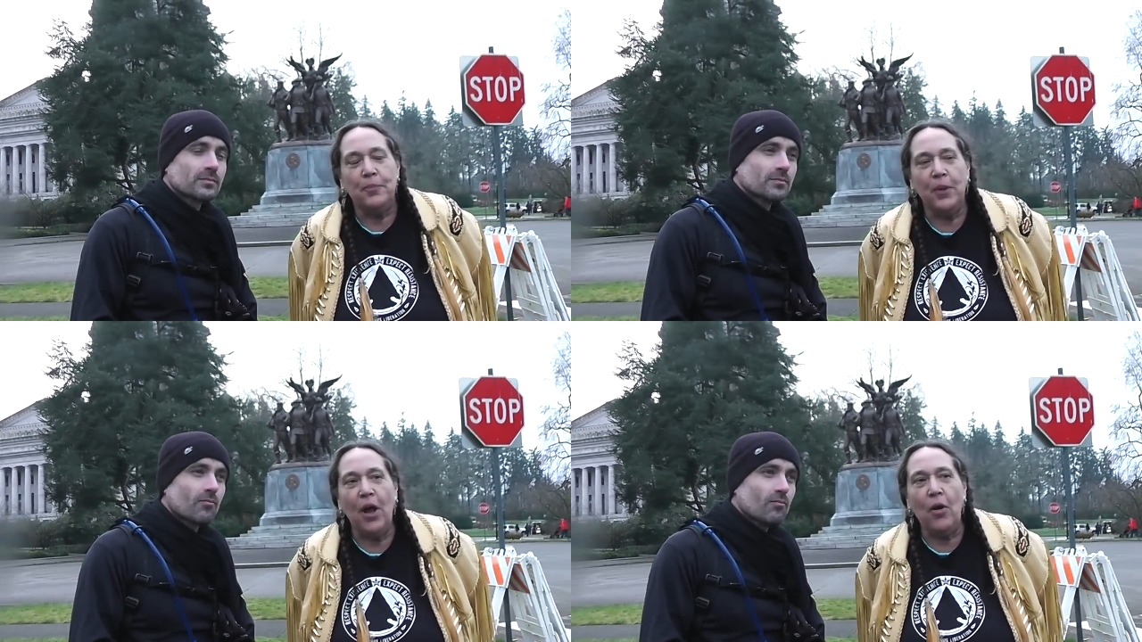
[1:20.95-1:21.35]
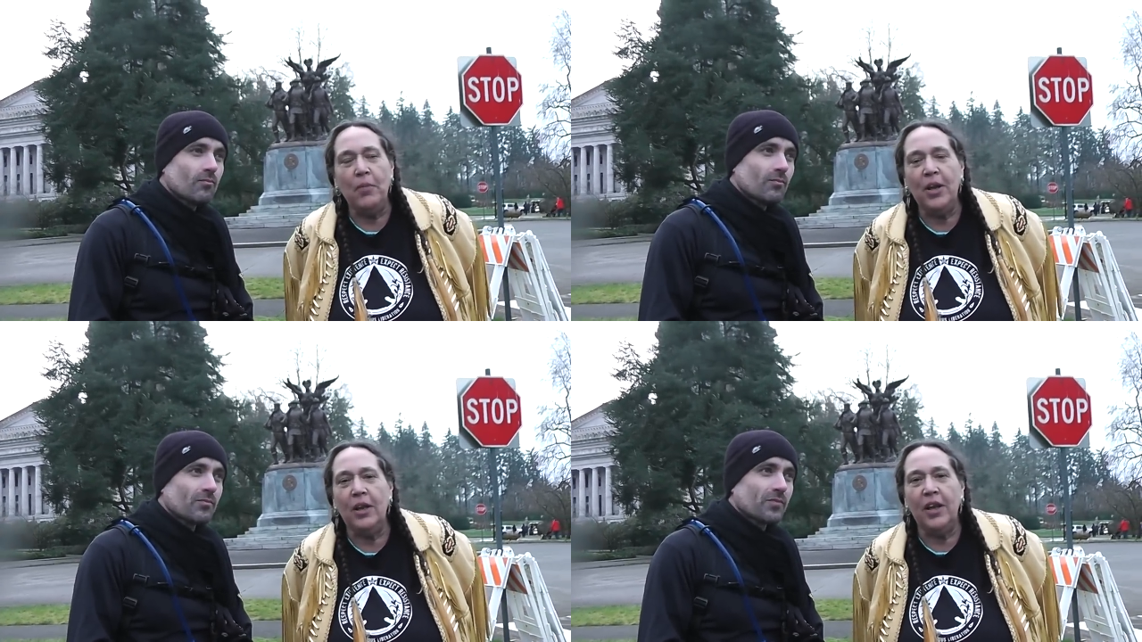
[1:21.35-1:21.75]
Speaker 1: below,
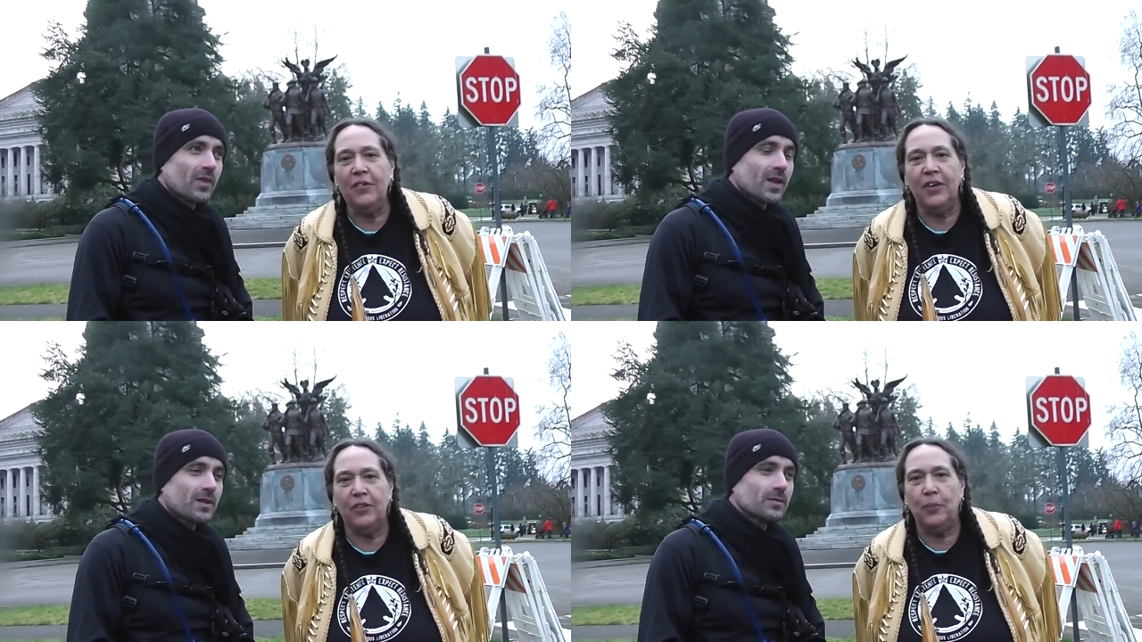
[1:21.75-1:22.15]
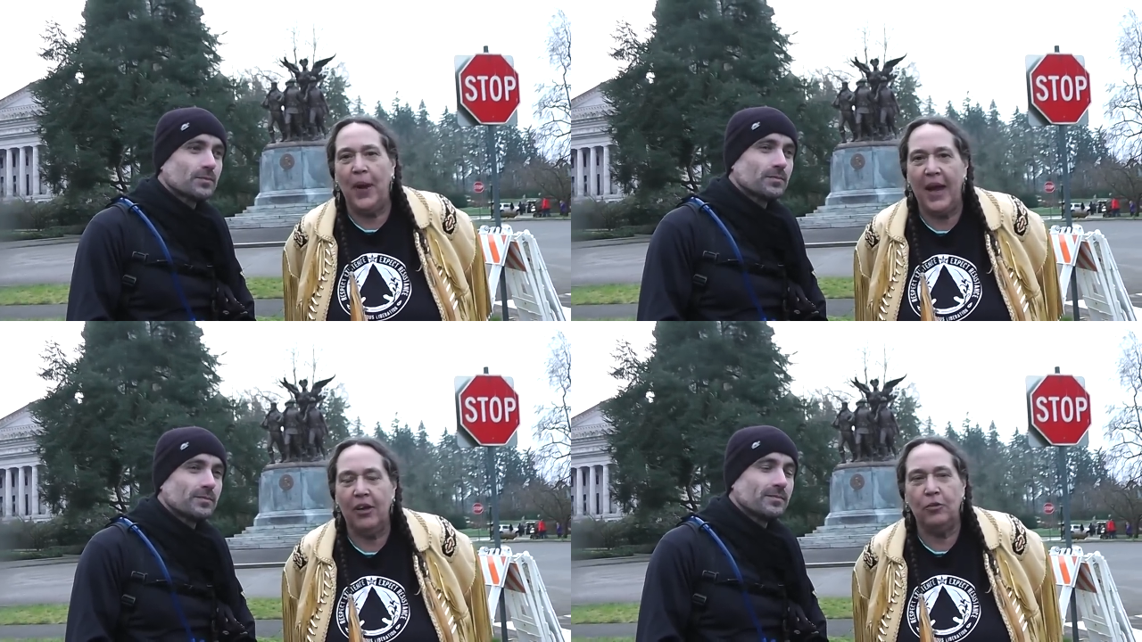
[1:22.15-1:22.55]
I'm going to leave his
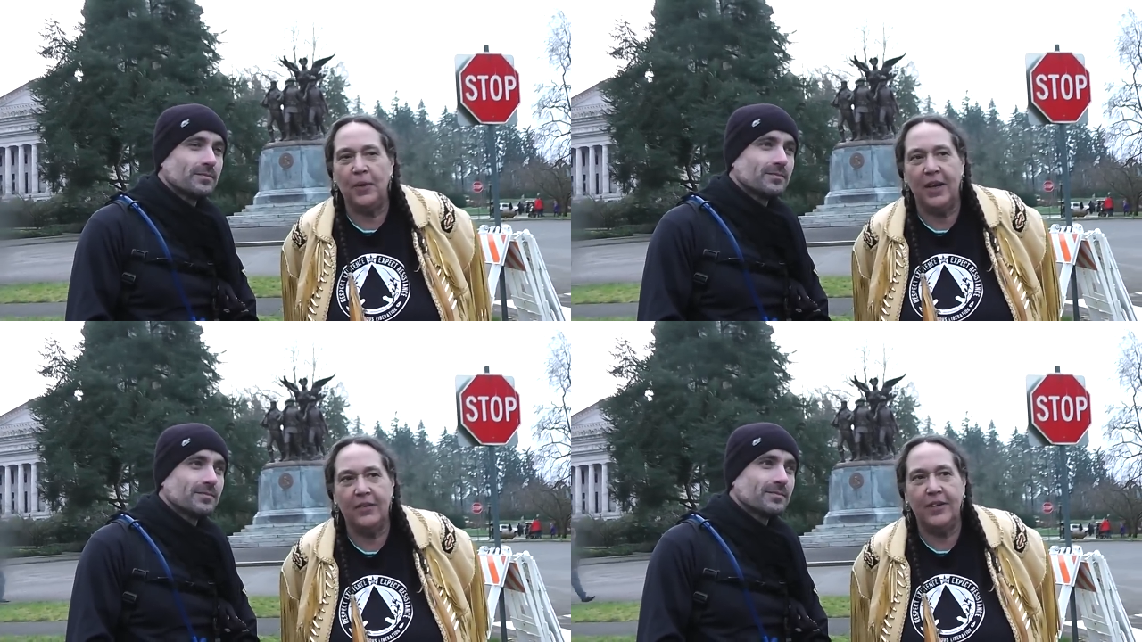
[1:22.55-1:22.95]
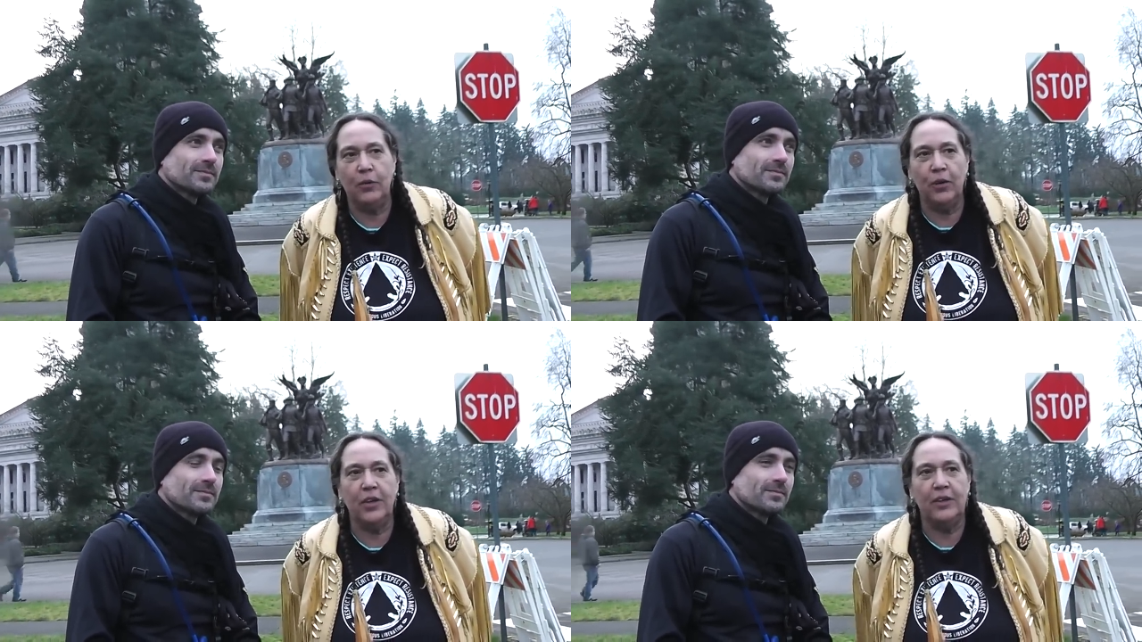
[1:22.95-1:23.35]
page because
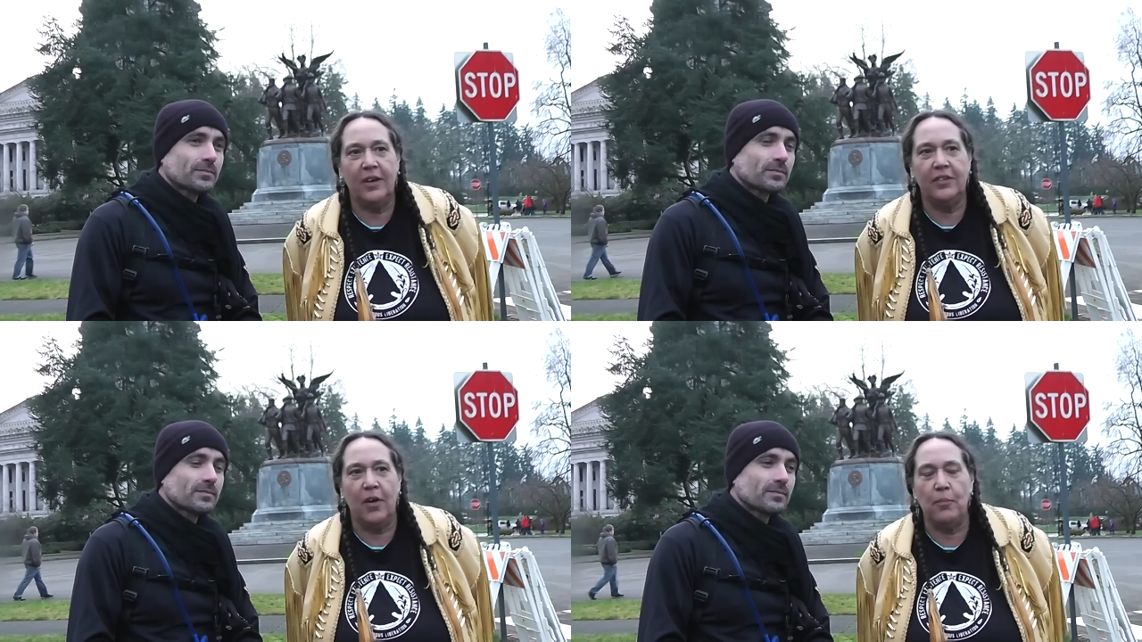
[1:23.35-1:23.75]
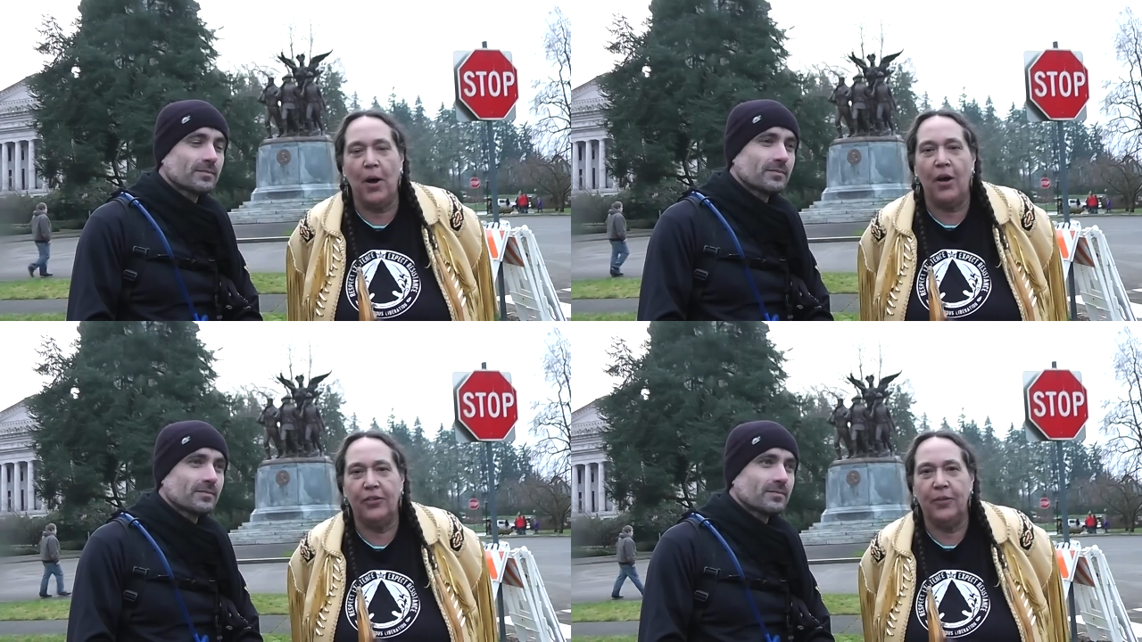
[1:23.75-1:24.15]
he really does have
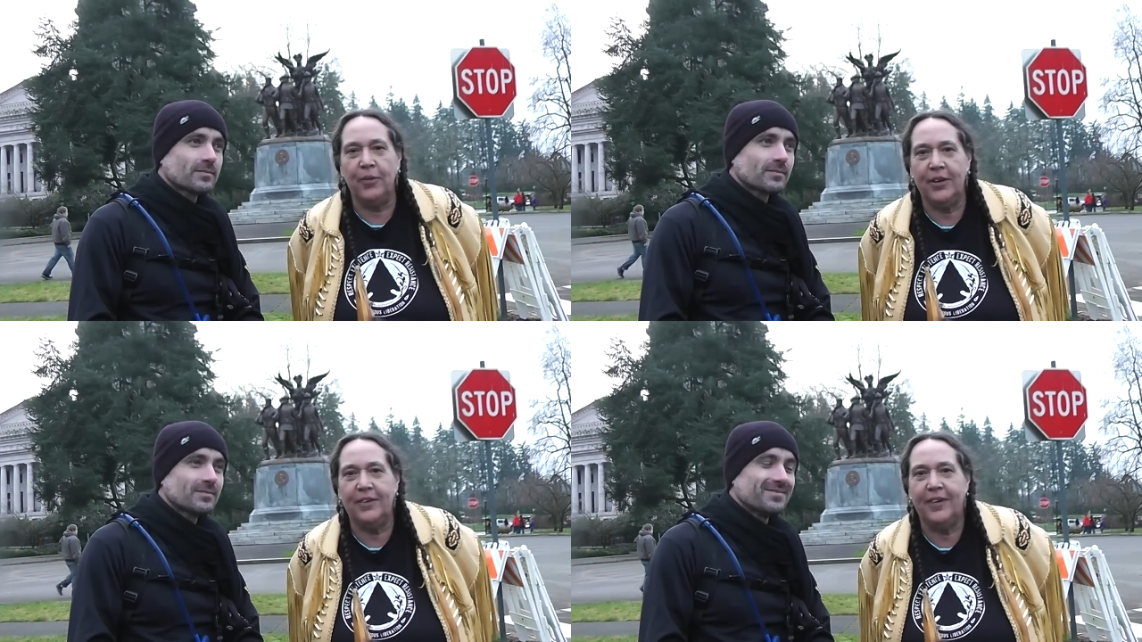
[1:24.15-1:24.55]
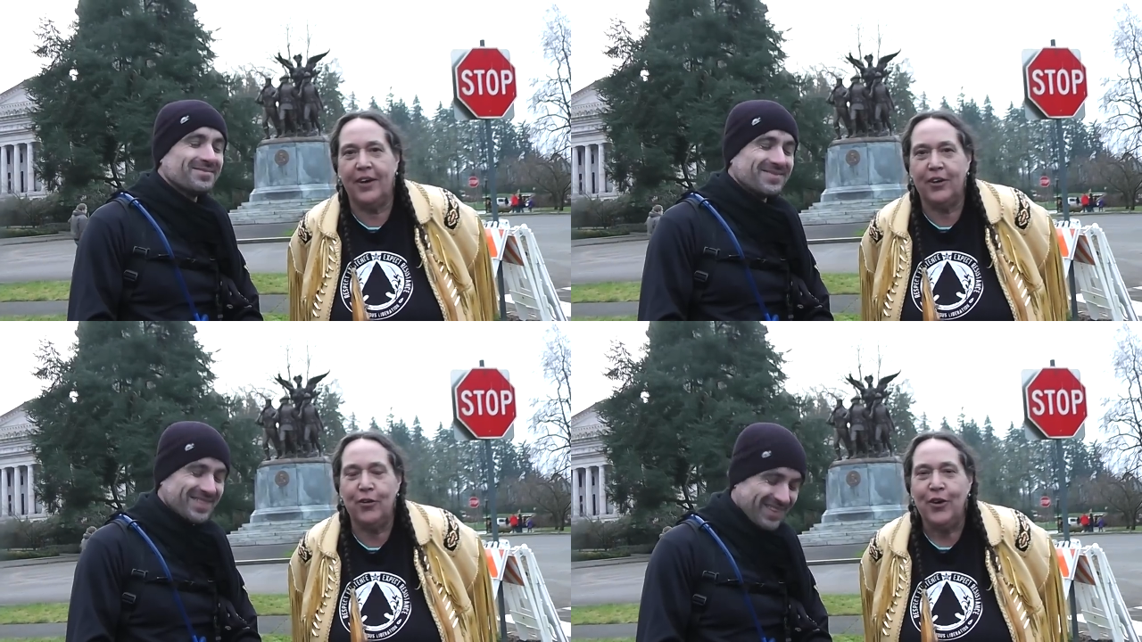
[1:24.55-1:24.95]
balls, I'm going to
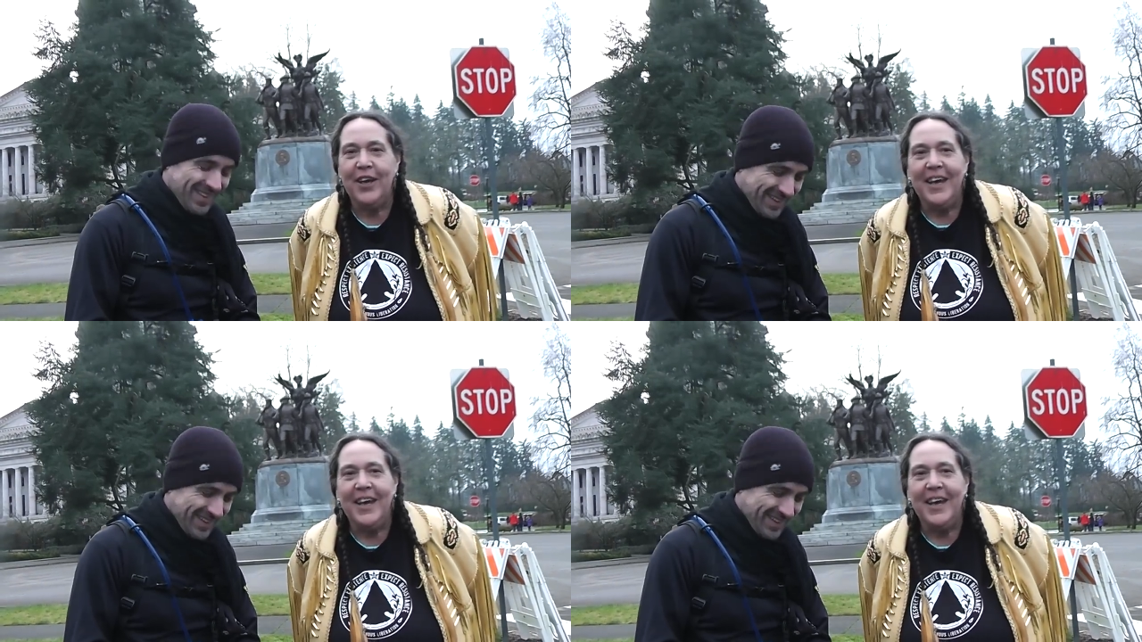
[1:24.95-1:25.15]
tell you.